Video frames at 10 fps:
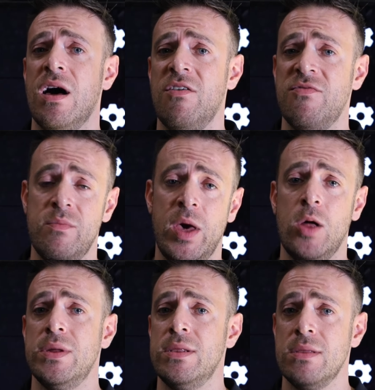of the
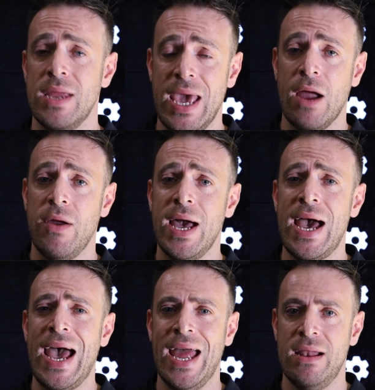Melbourne area,
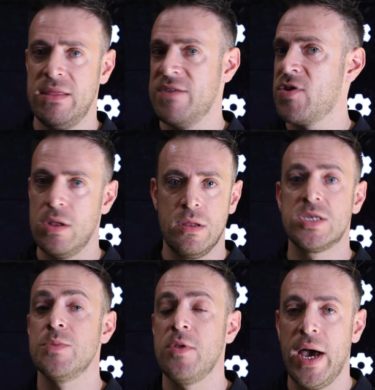and they've got
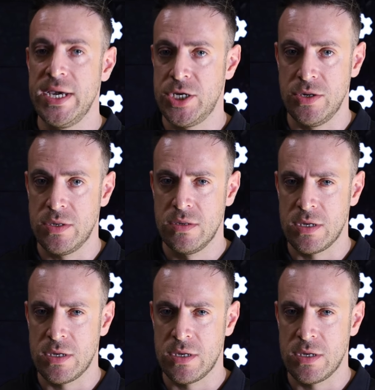supply issues.